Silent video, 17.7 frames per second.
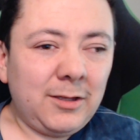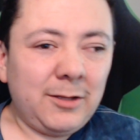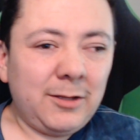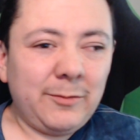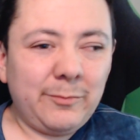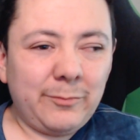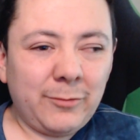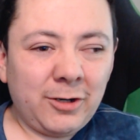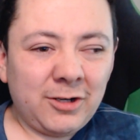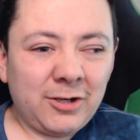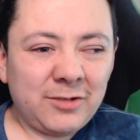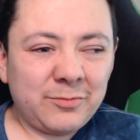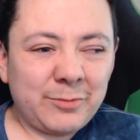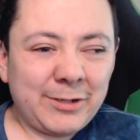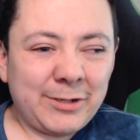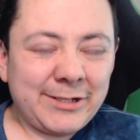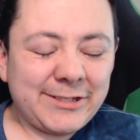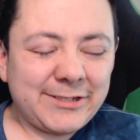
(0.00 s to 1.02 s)

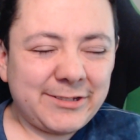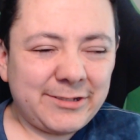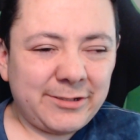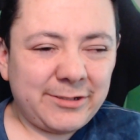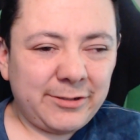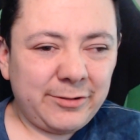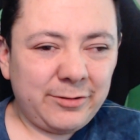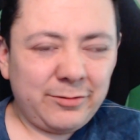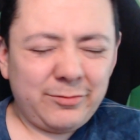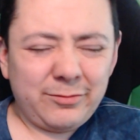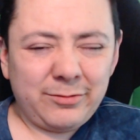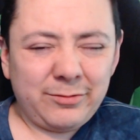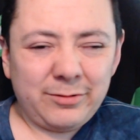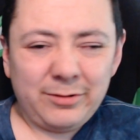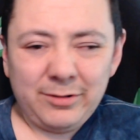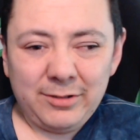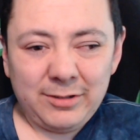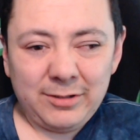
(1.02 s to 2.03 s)
wants to,
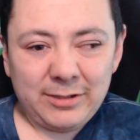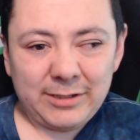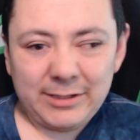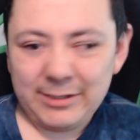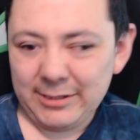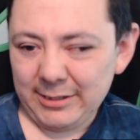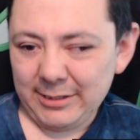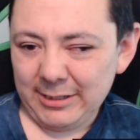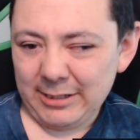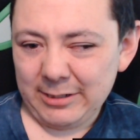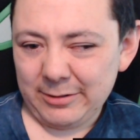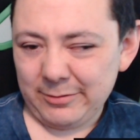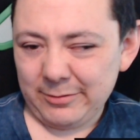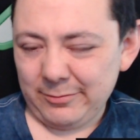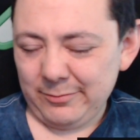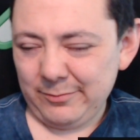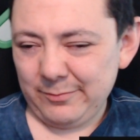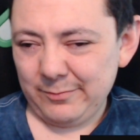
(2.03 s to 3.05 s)
you
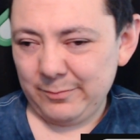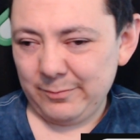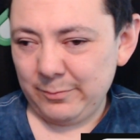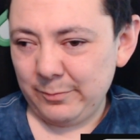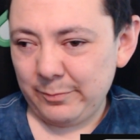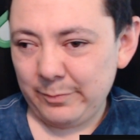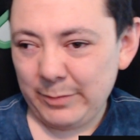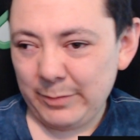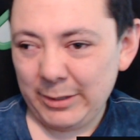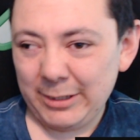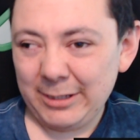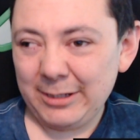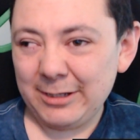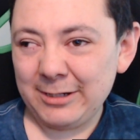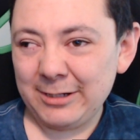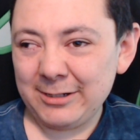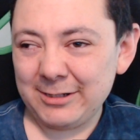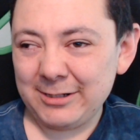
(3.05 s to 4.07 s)
know,
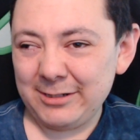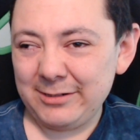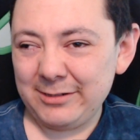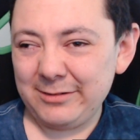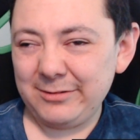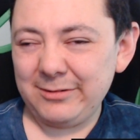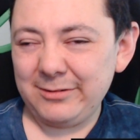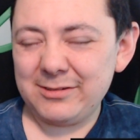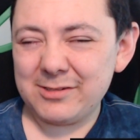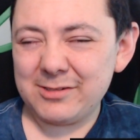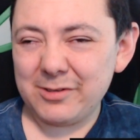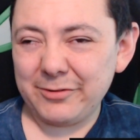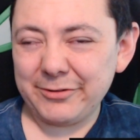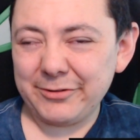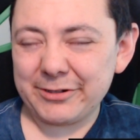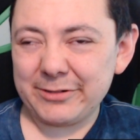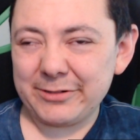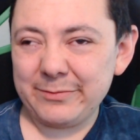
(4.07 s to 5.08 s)
be a good
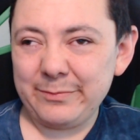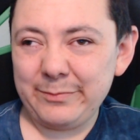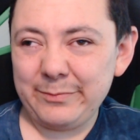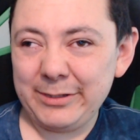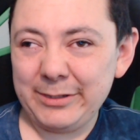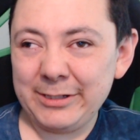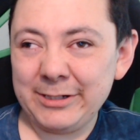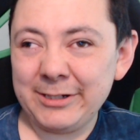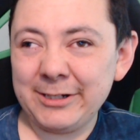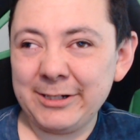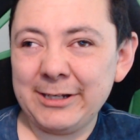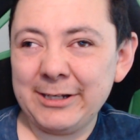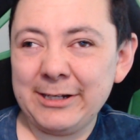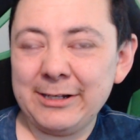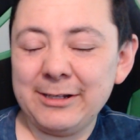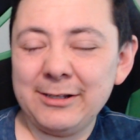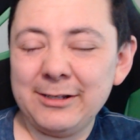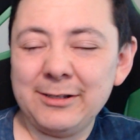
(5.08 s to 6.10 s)
soldier, be a
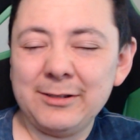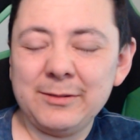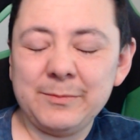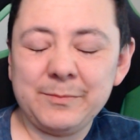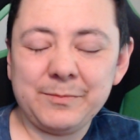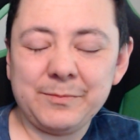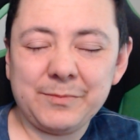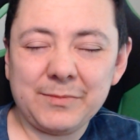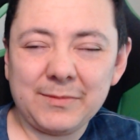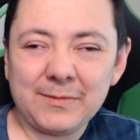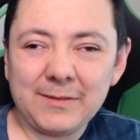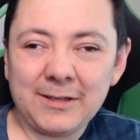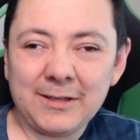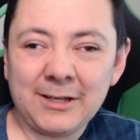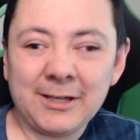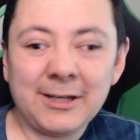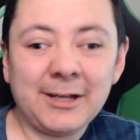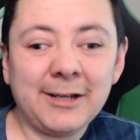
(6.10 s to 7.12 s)
good,
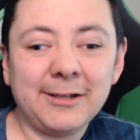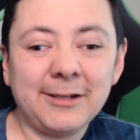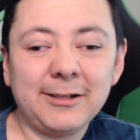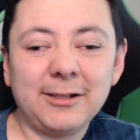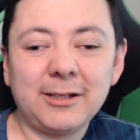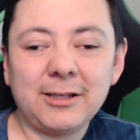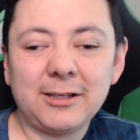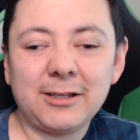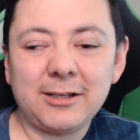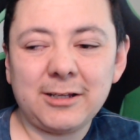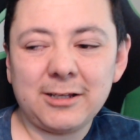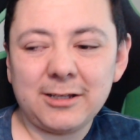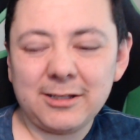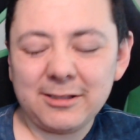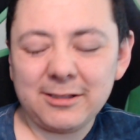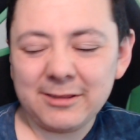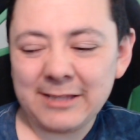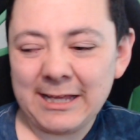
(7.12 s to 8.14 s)

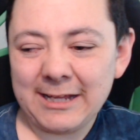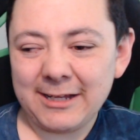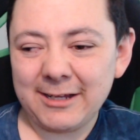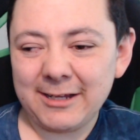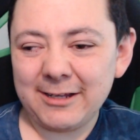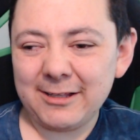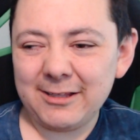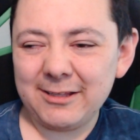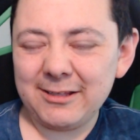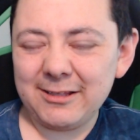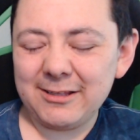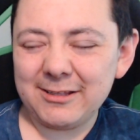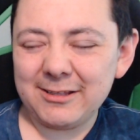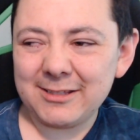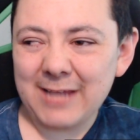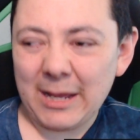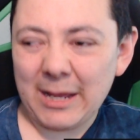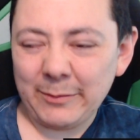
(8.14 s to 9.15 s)
like,
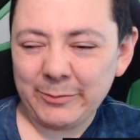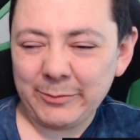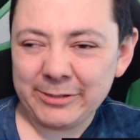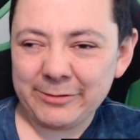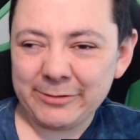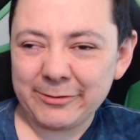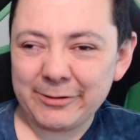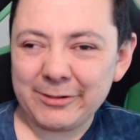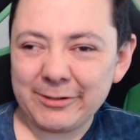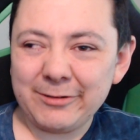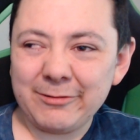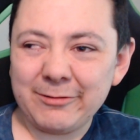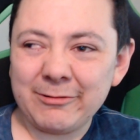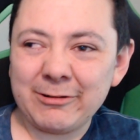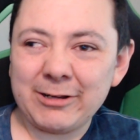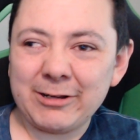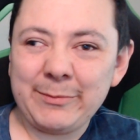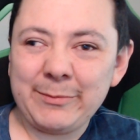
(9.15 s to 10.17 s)
captain
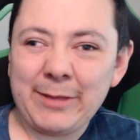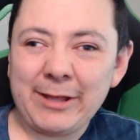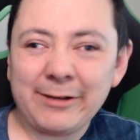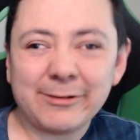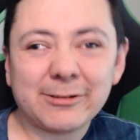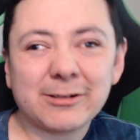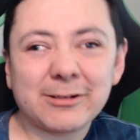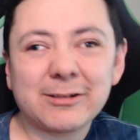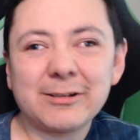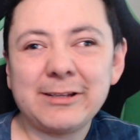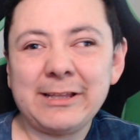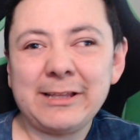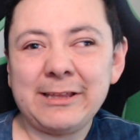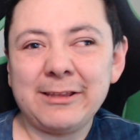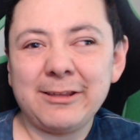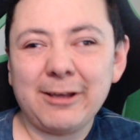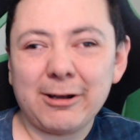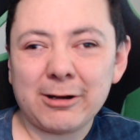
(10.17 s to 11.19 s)
or commander
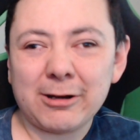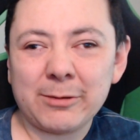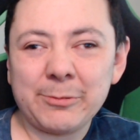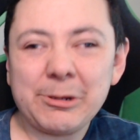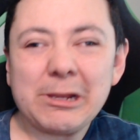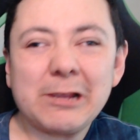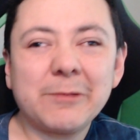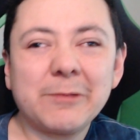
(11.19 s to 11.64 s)
in the army.